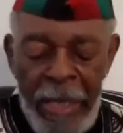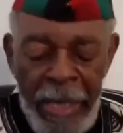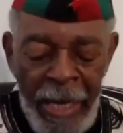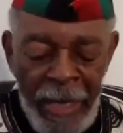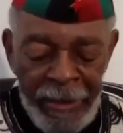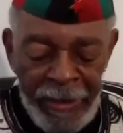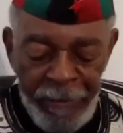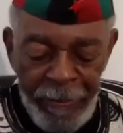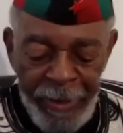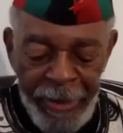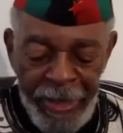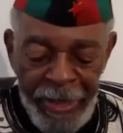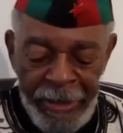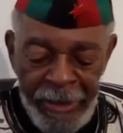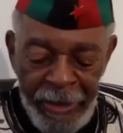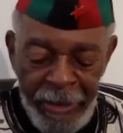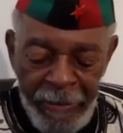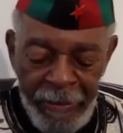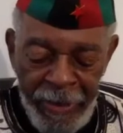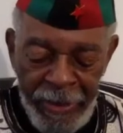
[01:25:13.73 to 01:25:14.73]

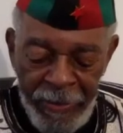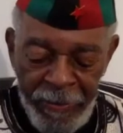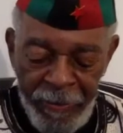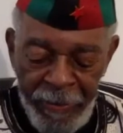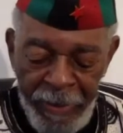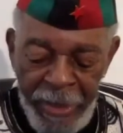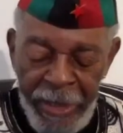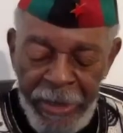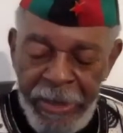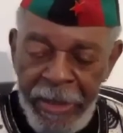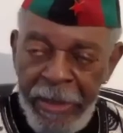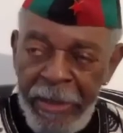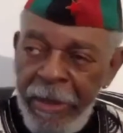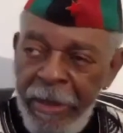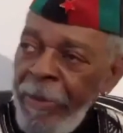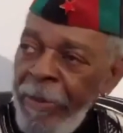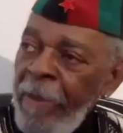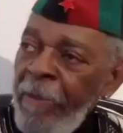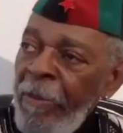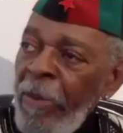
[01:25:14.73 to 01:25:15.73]
explanation of this
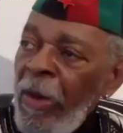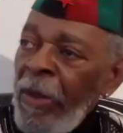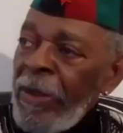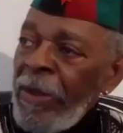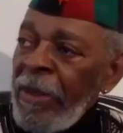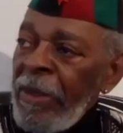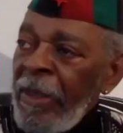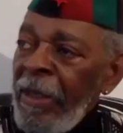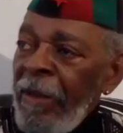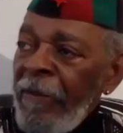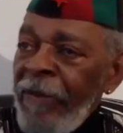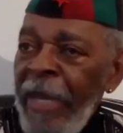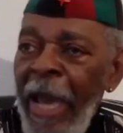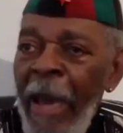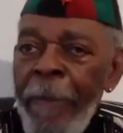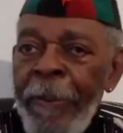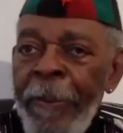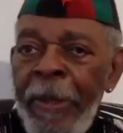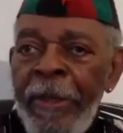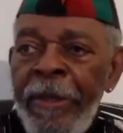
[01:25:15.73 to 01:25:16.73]
relationship, the emergence of
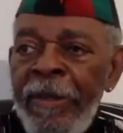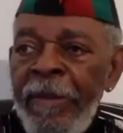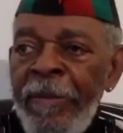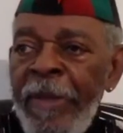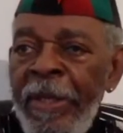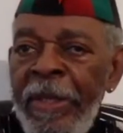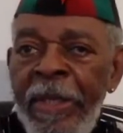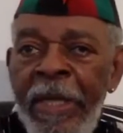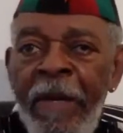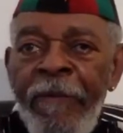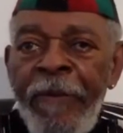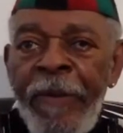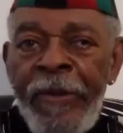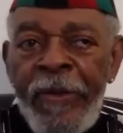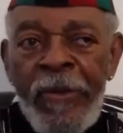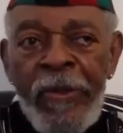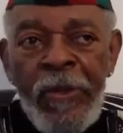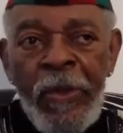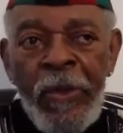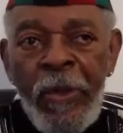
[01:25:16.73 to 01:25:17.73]
capitalism itself
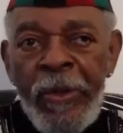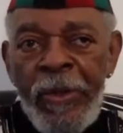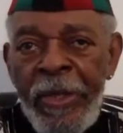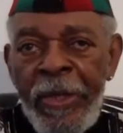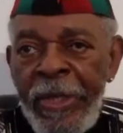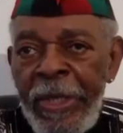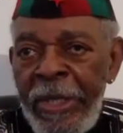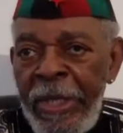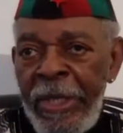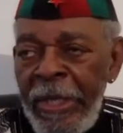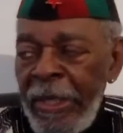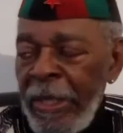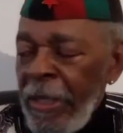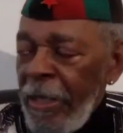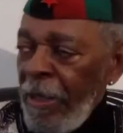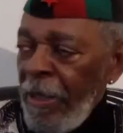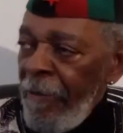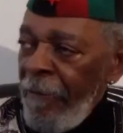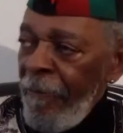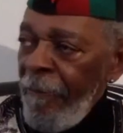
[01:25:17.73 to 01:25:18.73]
as a social
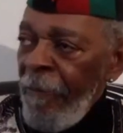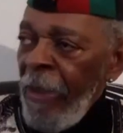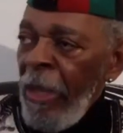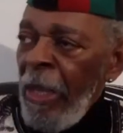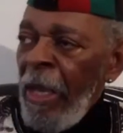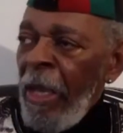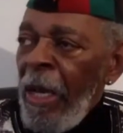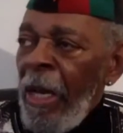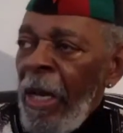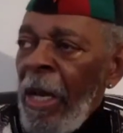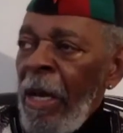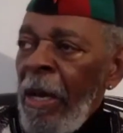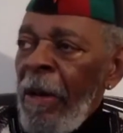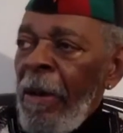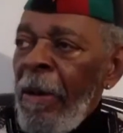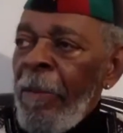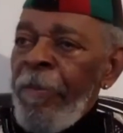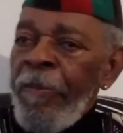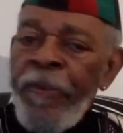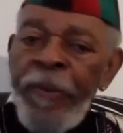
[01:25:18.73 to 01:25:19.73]
system,
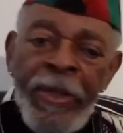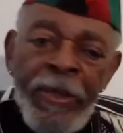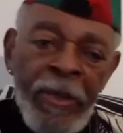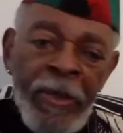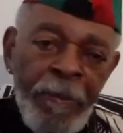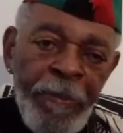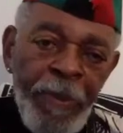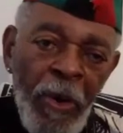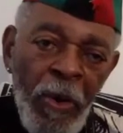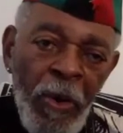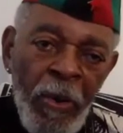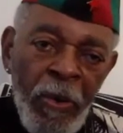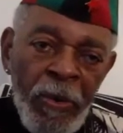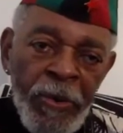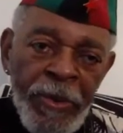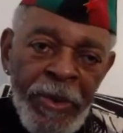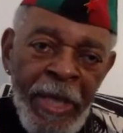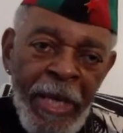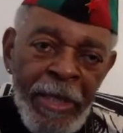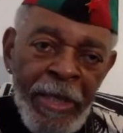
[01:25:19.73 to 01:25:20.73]

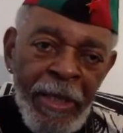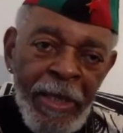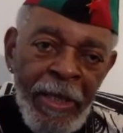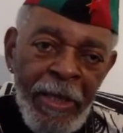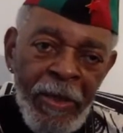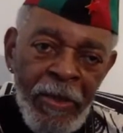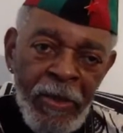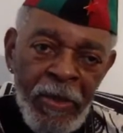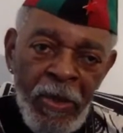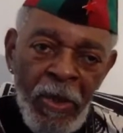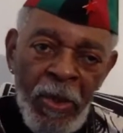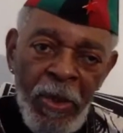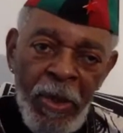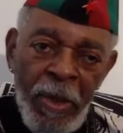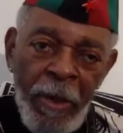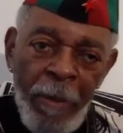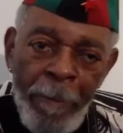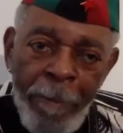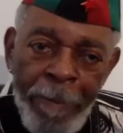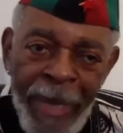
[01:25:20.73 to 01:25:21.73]
presupposed that the
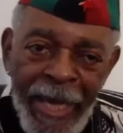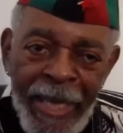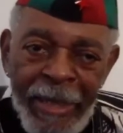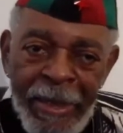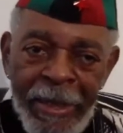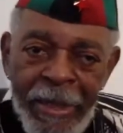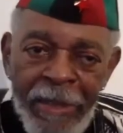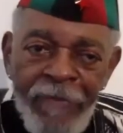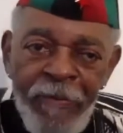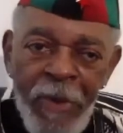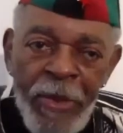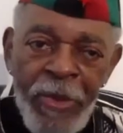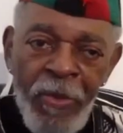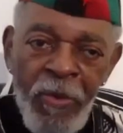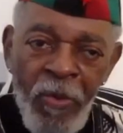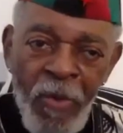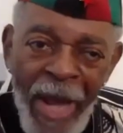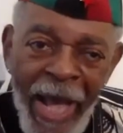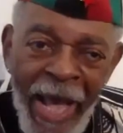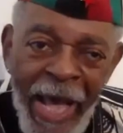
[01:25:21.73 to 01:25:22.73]
historical basis for the
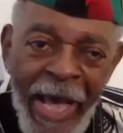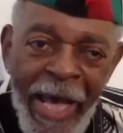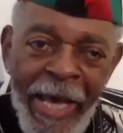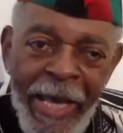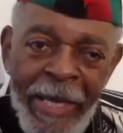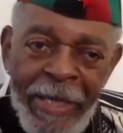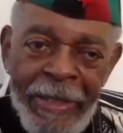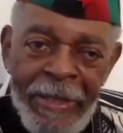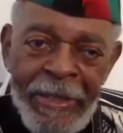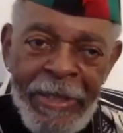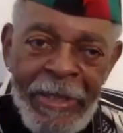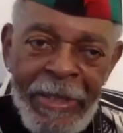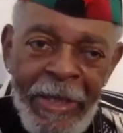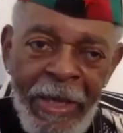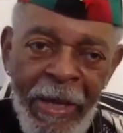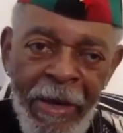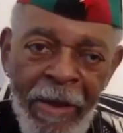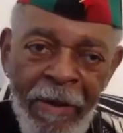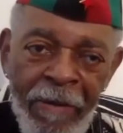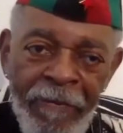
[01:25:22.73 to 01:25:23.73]
rise
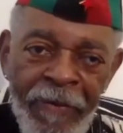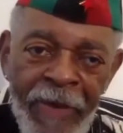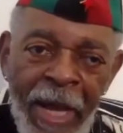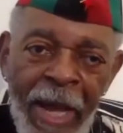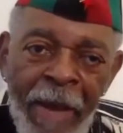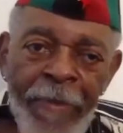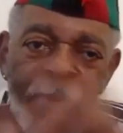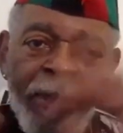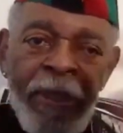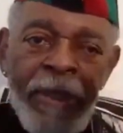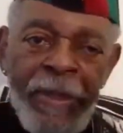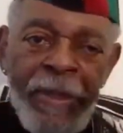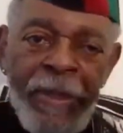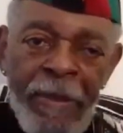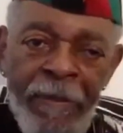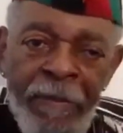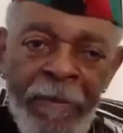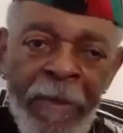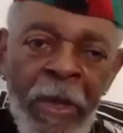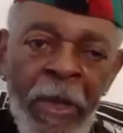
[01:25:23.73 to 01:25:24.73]
of
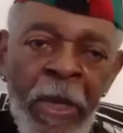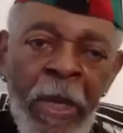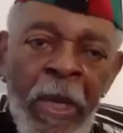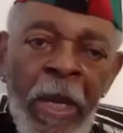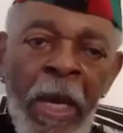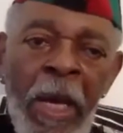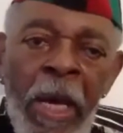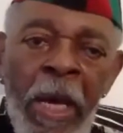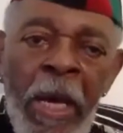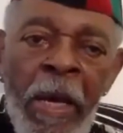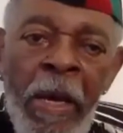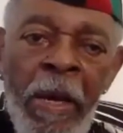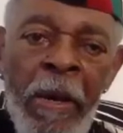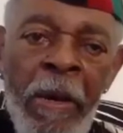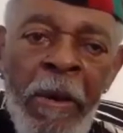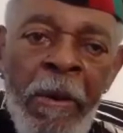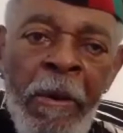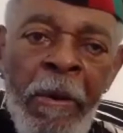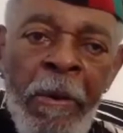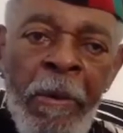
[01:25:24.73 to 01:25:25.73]
communism
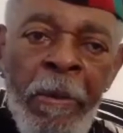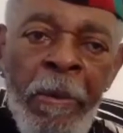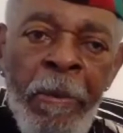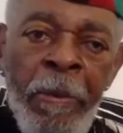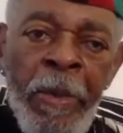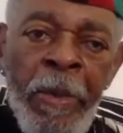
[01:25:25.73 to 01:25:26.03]
the